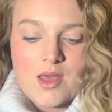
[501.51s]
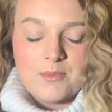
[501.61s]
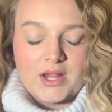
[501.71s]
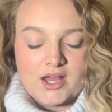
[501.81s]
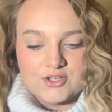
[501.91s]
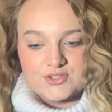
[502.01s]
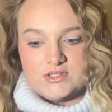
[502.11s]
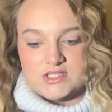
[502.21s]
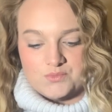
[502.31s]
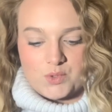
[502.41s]
But I also
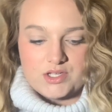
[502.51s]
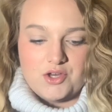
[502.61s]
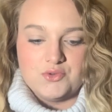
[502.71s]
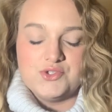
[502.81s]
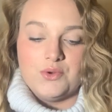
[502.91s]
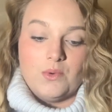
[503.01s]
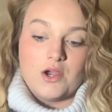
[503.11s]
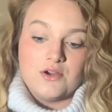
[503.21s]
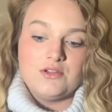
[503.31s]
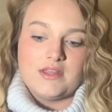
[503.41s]
didn't want to go too
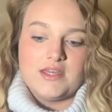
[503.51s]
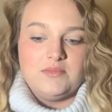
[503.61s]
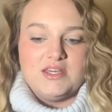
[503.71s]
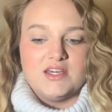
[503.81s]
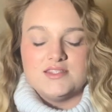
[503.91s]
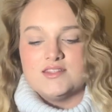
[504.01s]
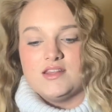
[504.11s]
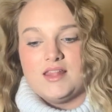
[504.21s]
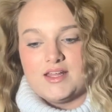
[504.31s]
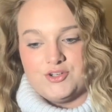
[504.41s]
early because the
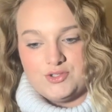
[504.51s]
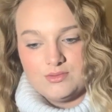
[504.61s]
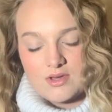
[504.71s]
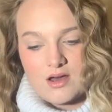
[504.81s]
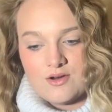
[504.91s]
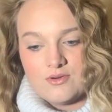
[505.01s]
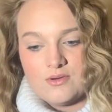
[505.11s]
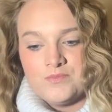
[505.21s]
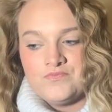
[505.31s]
later you go,